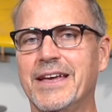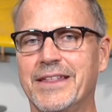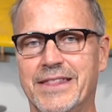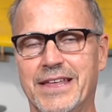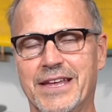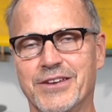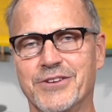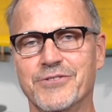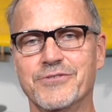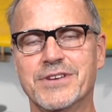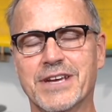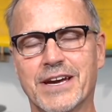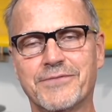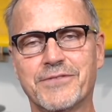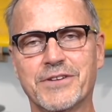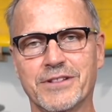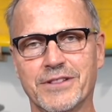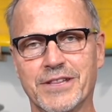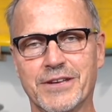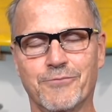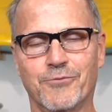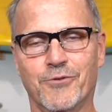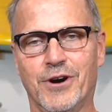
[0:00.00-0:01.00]
then you
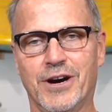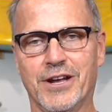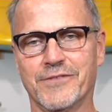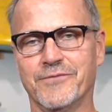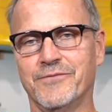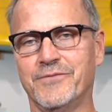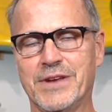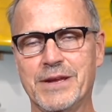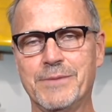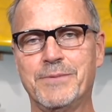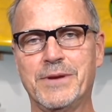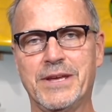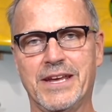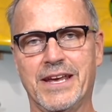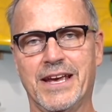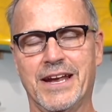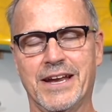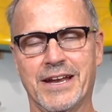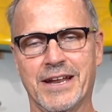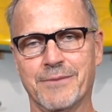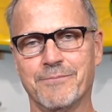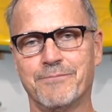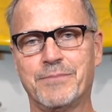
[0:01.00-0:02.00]
definitely want
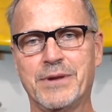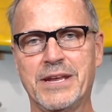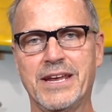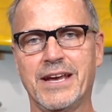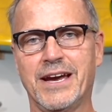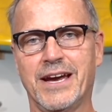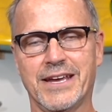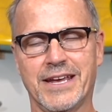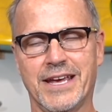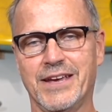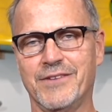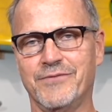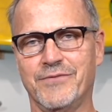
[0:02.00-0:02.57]
VPN, and PIA